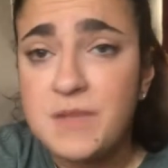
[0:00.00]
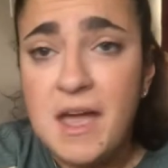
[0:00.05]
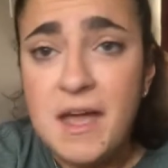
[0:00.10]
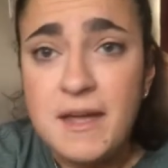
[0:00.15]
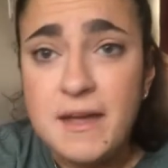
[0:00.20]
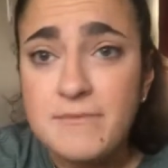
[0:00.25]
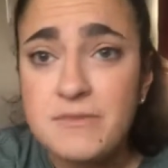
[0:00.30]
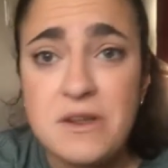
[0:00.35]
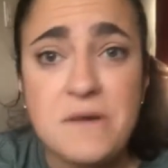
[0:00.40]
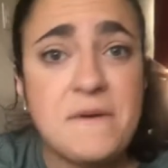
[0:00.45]

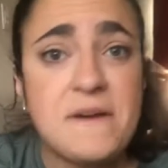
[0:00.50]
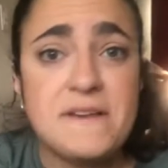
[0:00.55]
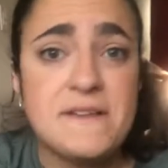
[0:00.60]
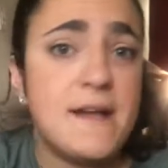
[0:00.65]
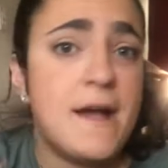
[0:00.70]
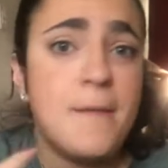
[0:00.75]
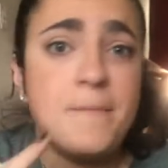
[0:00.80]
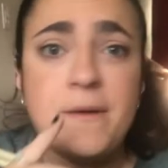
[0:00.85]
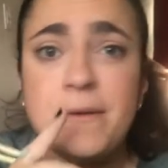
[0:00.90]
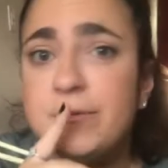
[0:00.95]
have no idea
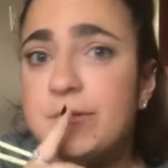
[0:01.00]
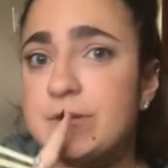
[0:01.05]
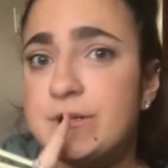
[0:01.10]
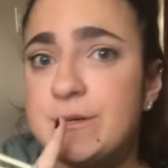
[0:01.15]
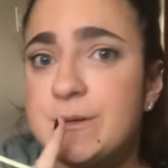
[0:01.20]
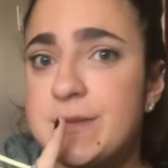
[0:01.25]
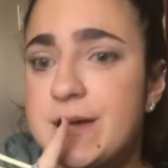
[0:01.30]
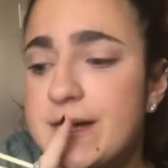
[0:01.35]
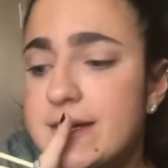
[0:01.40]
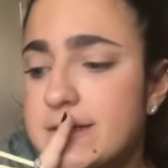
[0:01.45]
how people do
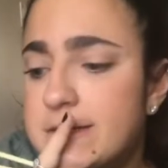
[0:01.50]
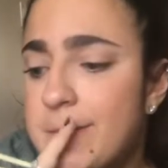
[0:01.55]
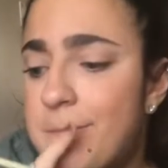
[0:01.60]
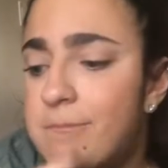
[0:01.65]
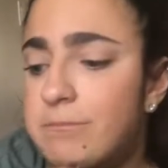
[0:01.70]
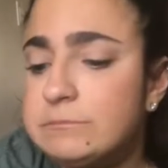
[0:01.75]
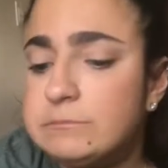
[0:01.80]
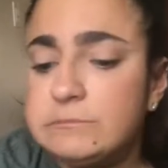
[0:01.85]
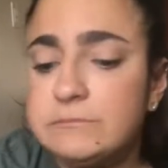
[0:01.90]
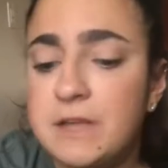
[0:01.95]
this.
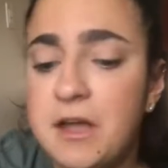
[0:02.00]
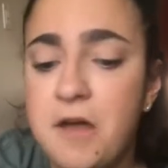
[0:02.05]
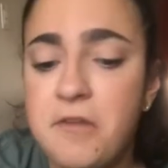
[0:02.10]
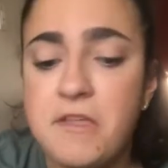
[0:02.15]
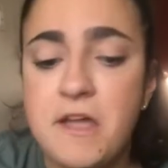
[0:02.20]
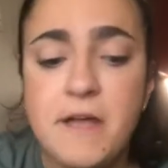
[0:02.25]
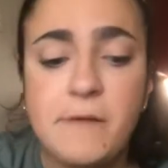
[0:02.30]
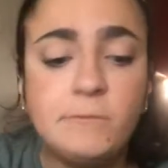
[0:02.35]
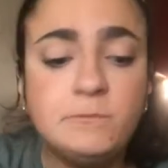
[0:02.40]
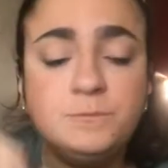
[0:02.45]
How
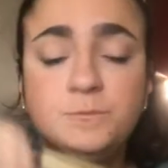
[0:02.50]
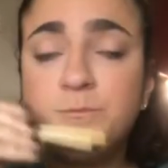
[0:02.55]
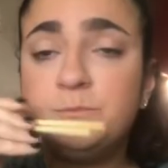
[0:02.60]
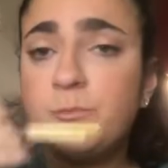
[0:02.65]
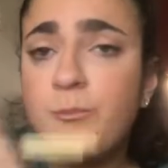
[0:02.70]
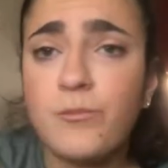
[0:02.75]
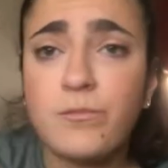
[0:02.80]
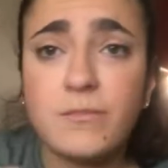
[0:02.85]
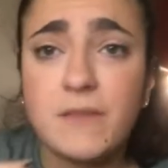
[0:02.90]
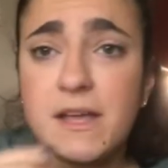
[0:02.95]
they
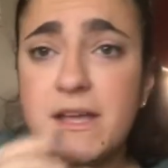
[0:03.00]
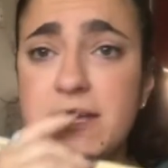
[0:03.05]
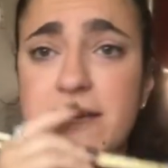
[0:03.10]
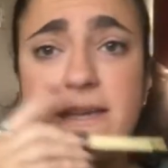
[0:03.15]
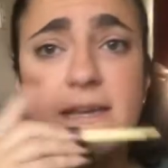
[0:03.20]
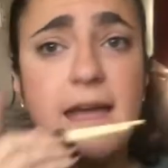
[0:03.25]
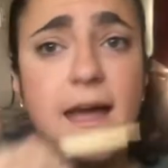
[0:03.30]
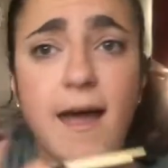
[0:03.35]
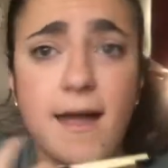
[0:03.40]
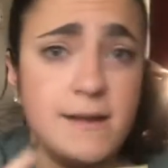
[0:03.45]

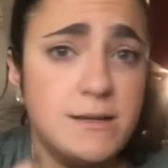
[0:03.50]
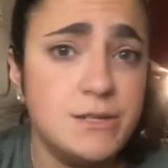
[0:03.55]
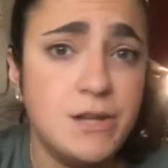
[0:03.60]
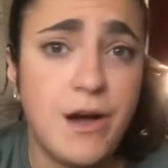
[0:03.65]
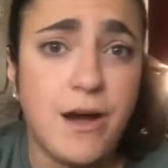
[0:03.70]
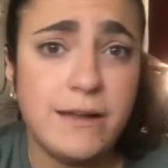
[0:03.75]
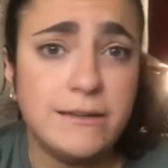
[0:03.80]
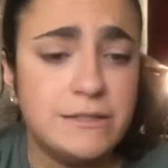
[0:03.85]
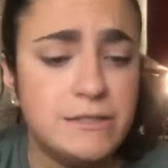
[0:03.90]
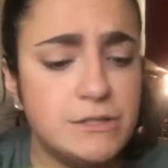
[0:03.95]
eat and
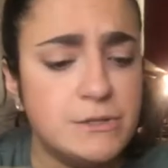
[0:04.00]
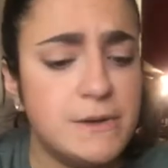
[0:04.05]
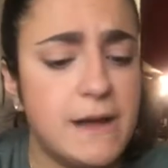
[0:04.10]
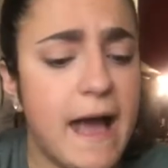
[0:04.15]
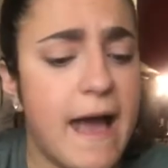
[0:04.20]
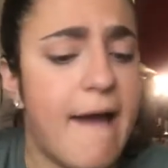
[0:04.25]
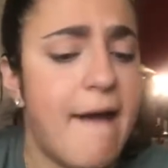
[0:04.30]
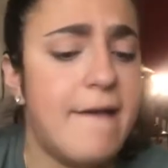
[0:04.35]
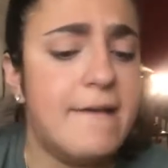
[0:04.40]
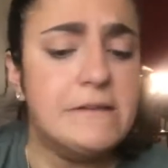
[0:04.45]
talk to you
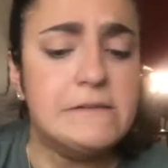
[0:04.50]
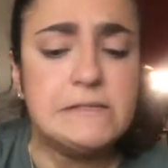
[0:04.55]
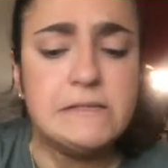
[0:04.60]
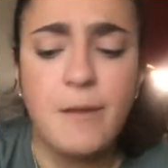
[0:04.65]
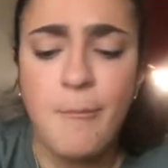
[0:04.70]
guys.